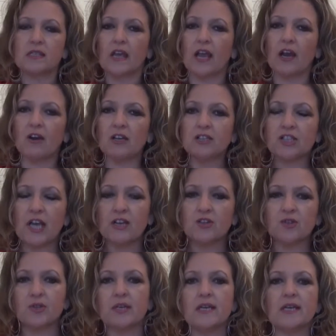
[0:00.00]
and carriage
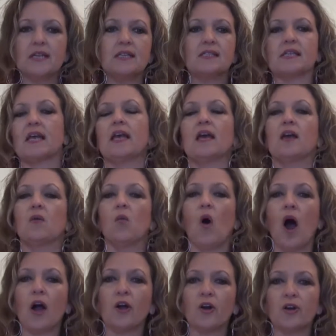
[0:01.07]
entries and
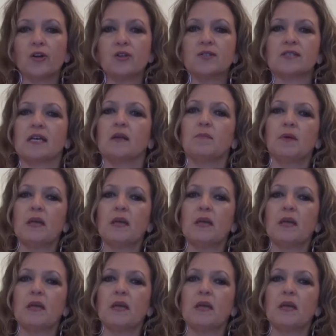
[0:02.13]
walkers and